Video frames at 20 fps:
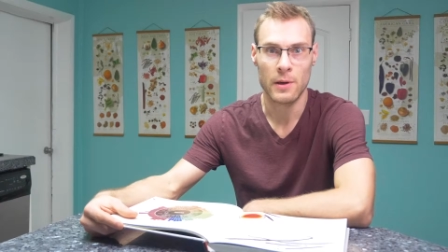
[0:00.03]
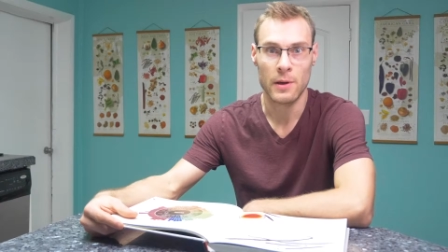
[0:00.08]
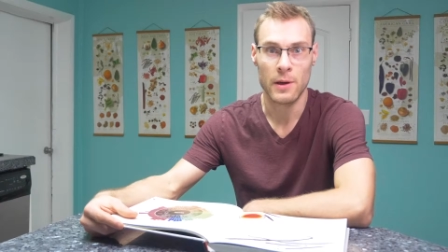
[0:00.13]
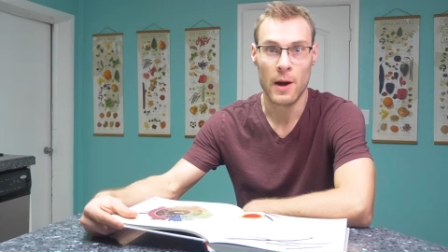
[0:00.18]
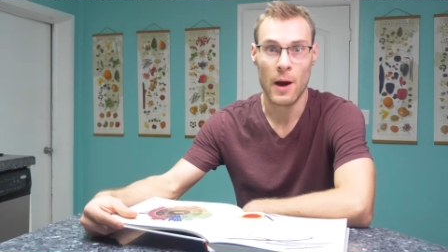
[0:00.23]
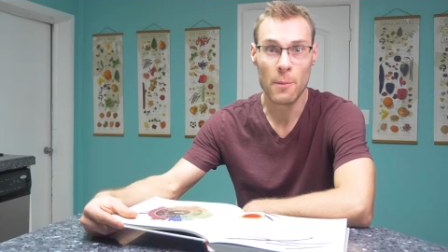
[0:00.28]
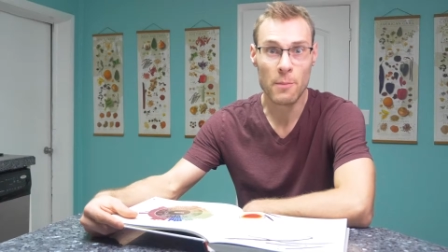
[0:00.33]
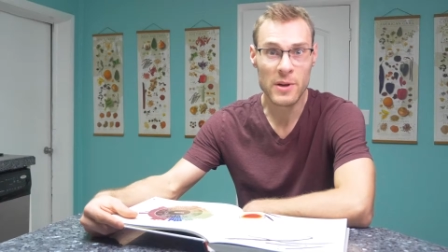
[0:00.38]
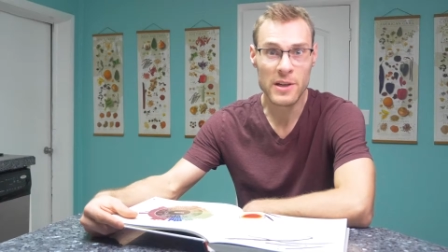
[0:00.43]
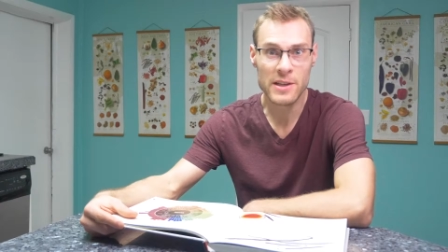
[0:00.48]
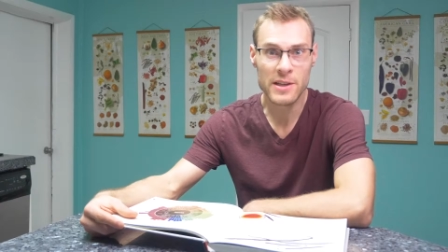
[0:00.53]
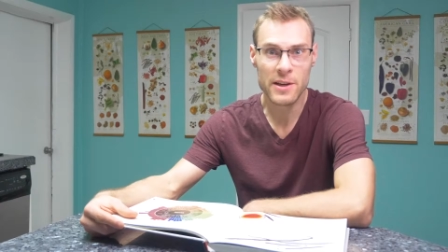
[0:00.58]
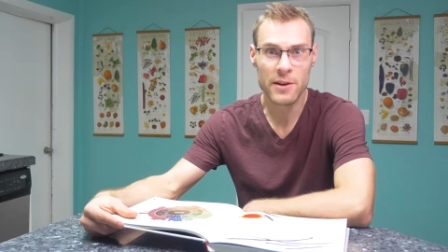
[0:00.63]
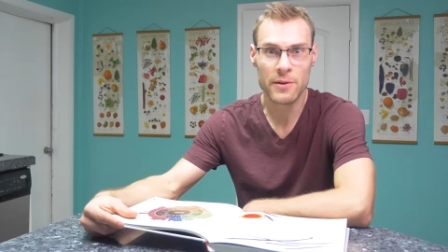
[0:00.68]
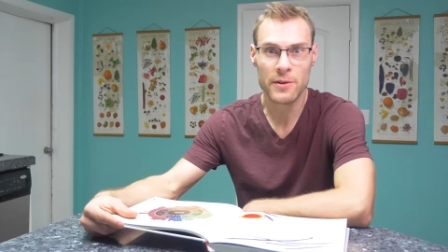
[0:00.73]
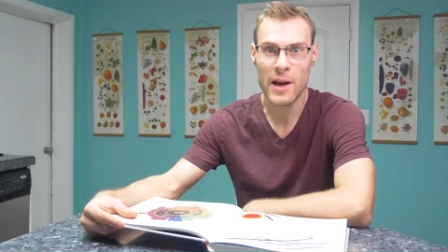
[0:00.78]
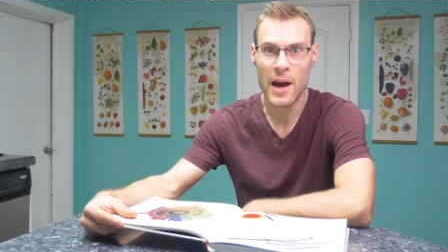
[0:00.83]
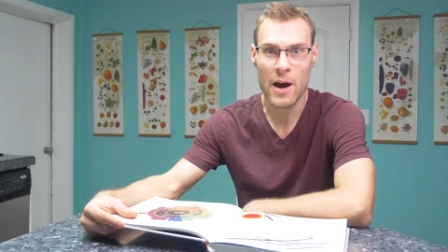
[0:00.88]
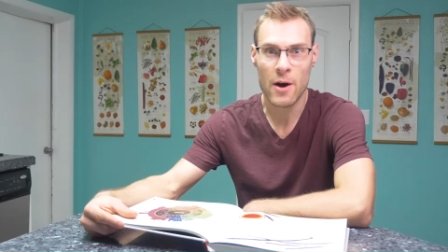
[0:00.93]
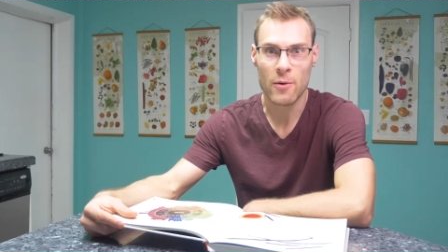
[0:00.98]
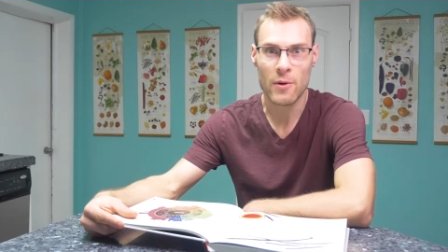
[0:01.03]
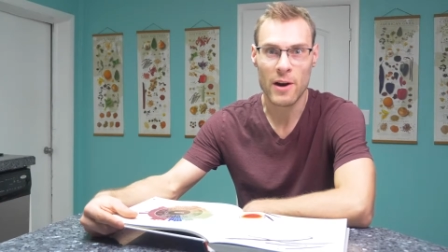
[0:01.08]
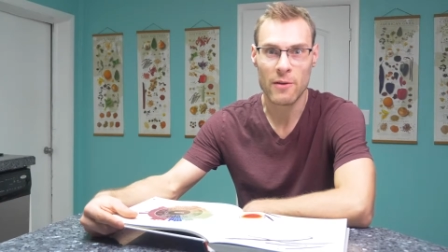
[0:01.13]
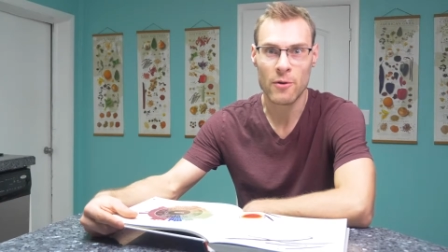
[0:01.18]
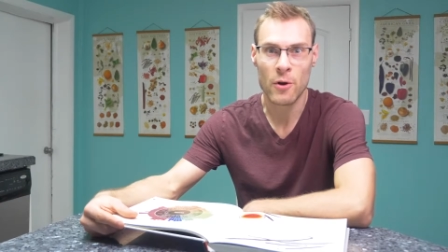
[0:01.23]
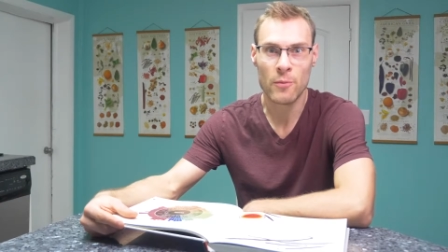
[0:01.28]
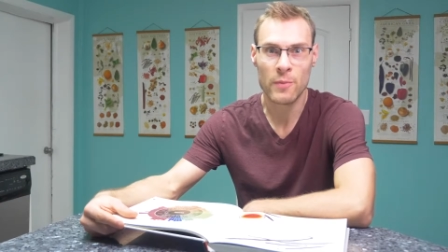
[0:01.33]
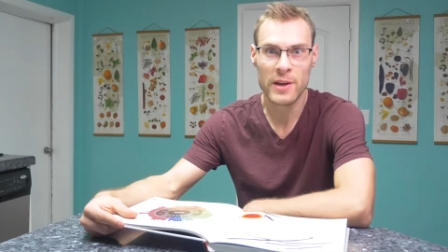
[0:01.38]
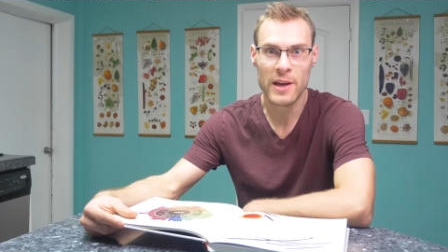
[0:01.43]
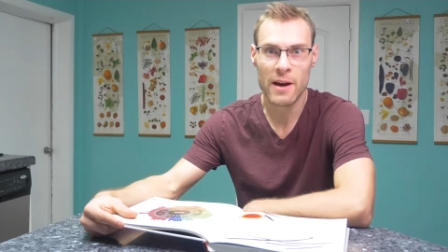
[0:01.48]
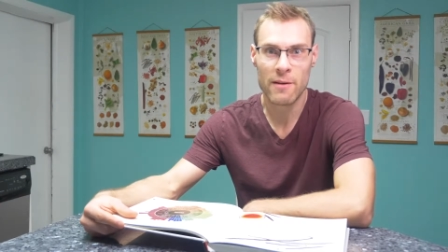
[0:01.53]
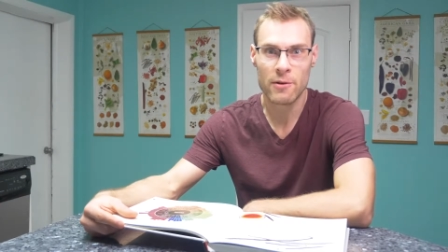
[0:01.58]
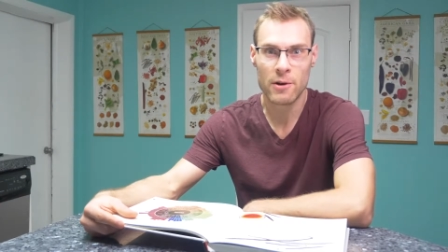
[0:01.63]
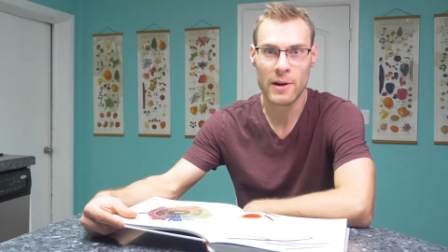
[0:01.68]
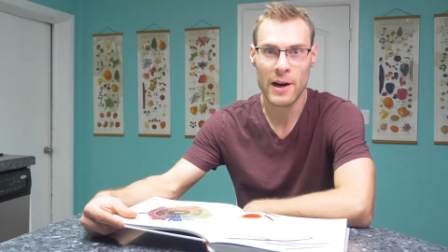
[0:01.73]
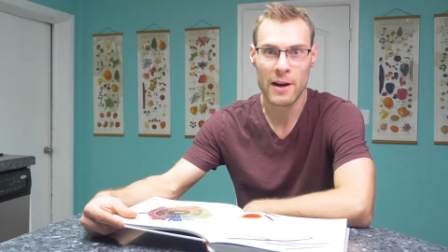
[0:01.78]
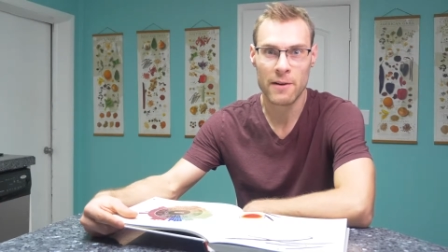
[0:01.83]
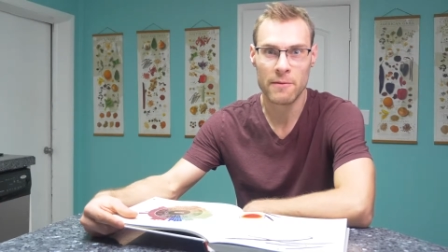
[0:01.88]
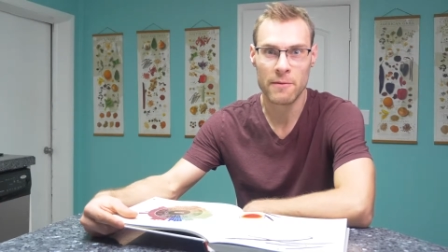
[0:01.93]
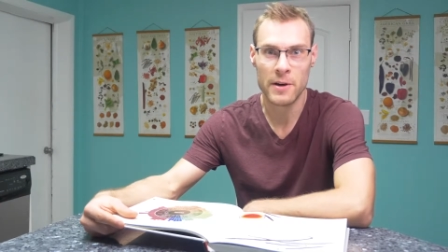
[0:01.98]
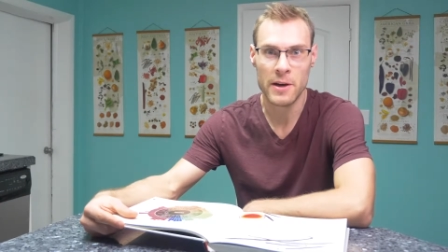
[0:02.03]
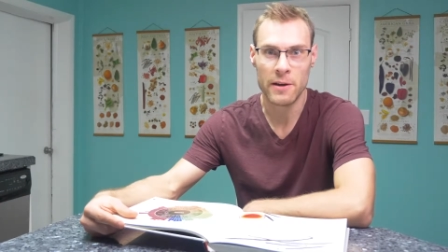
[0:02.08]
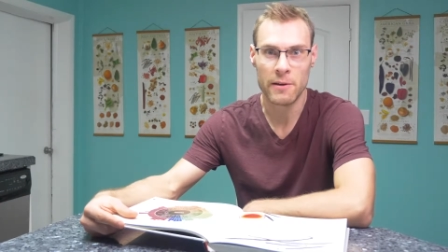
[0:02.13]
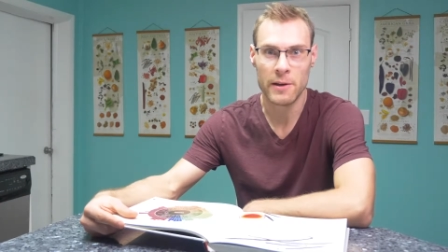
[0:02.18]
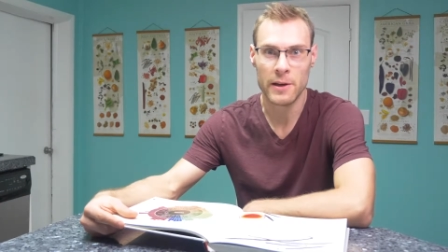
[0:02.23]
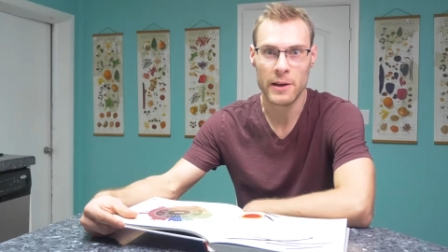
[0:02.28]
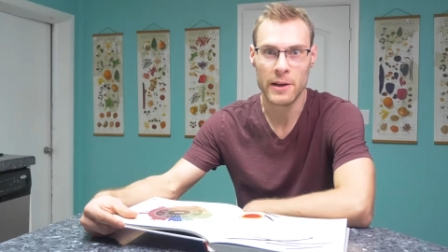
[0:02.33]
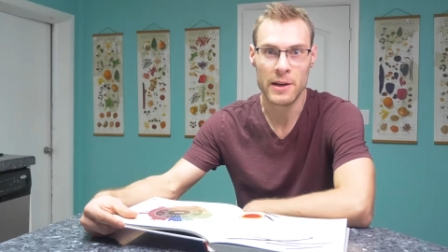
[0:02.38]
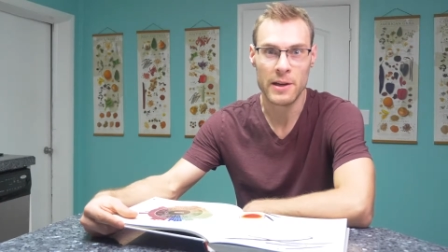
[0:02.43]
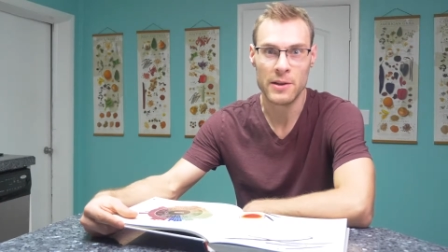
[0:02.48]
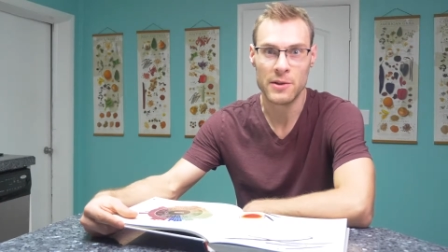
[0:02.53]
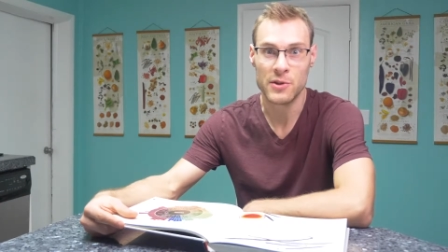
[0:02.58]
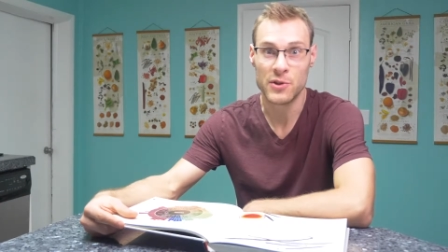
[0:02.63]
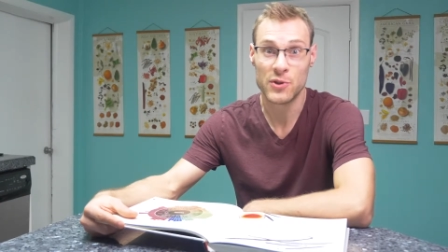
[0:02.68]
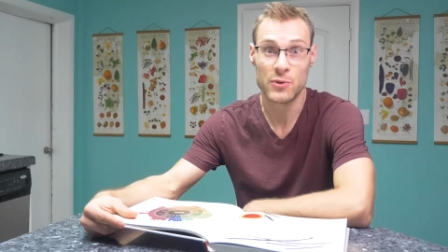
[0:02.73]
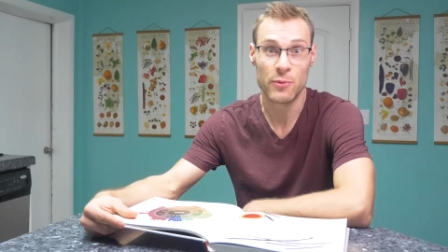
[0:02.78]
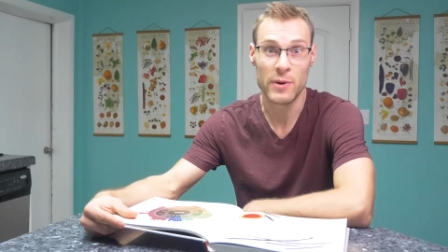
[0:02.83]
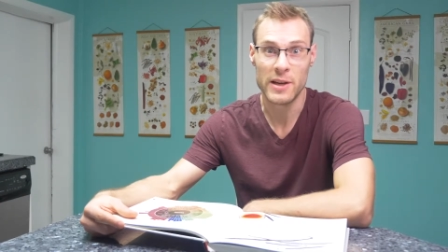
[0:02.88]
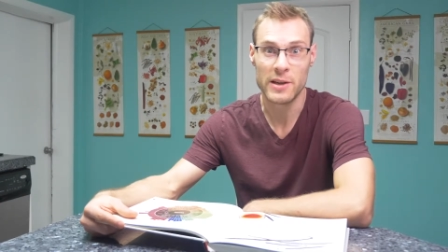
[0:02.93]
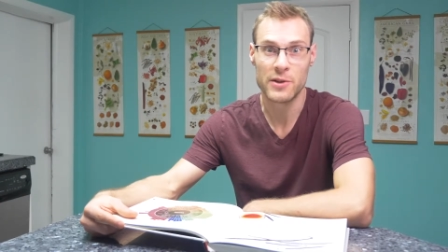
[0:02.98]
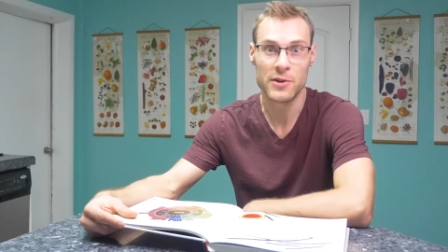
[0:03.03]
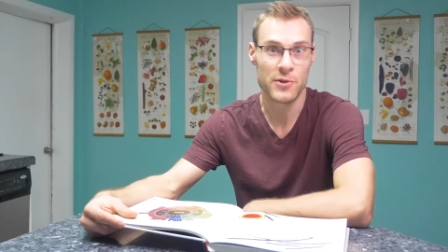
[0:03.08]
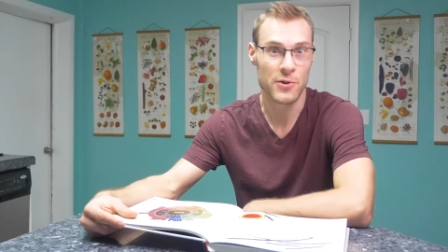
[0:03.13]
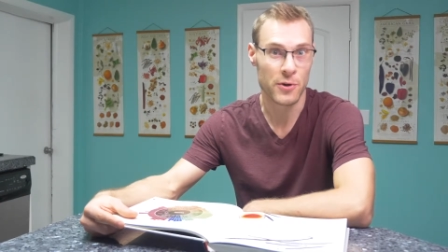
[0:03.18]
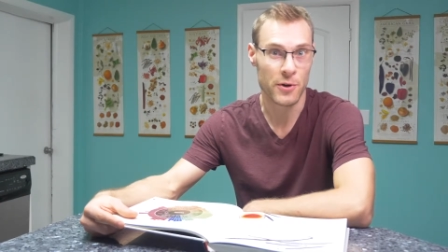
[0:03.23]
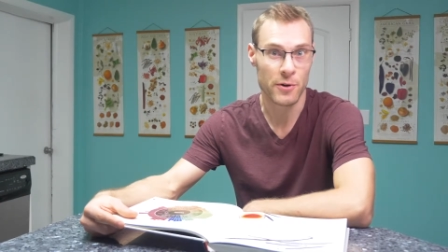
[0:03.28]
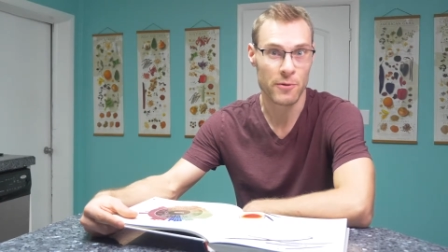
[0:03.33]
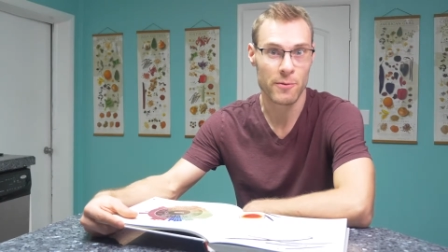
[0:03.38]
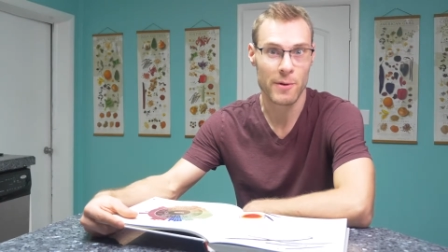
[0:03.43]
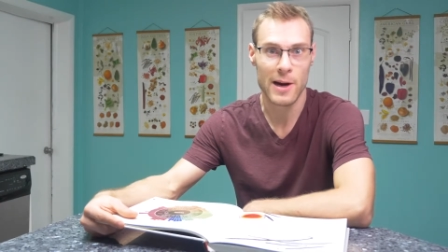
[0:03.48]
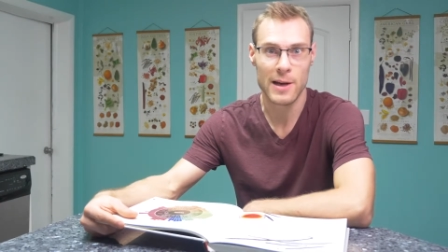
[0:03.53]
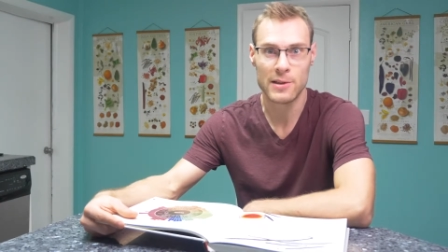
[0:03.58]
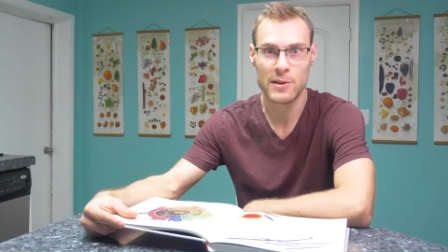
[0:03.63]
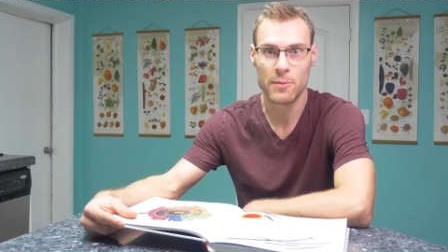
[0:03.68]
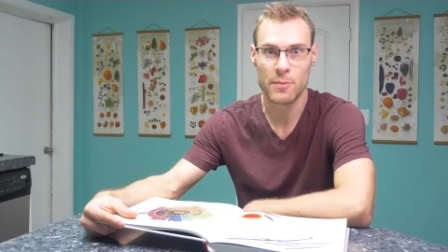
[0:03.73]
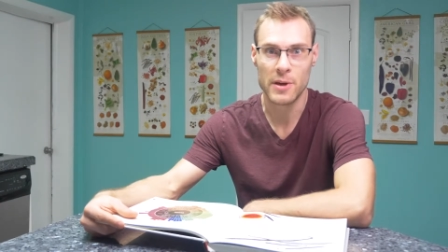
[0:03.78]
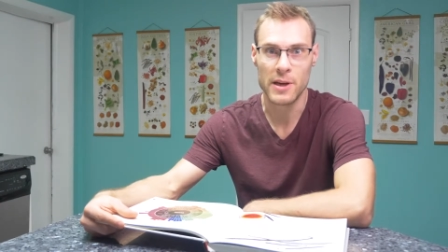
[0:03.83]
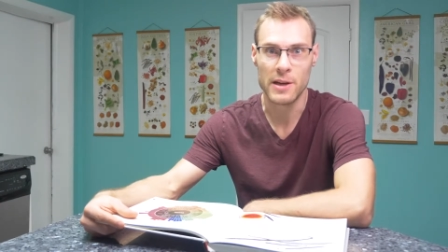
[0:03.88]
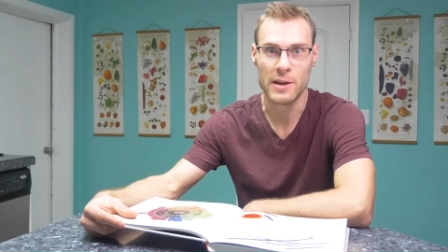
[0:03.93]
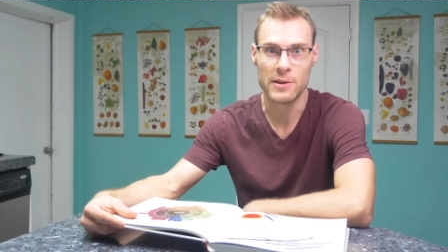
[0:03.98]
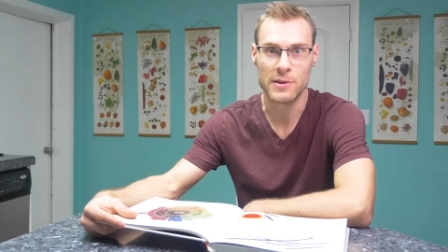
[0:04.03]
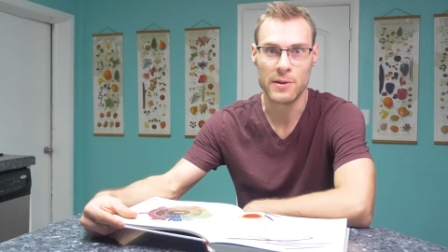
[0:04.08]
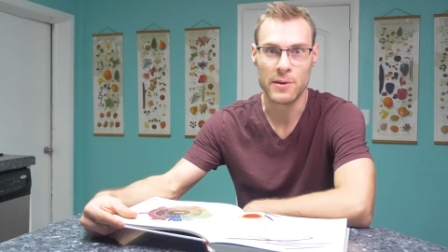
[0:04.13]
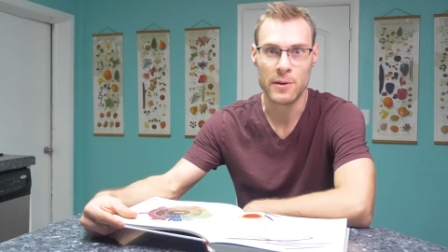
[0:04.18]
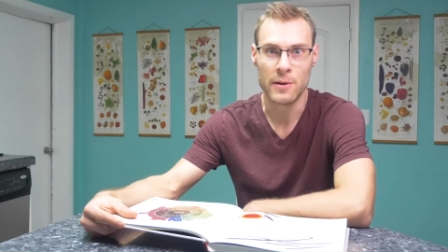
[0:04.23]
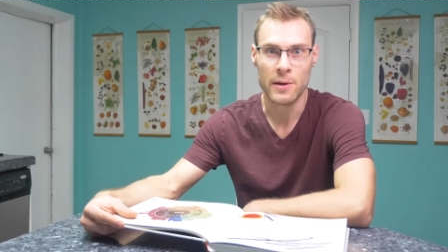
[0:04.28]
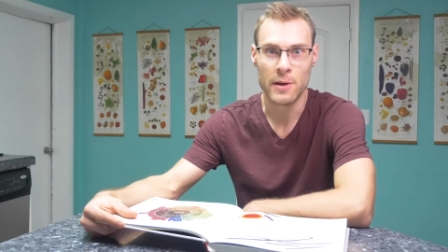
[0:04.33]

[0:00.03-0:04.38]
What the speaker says: Up until now, I've only ever had vanilla in sweet dessert recipes,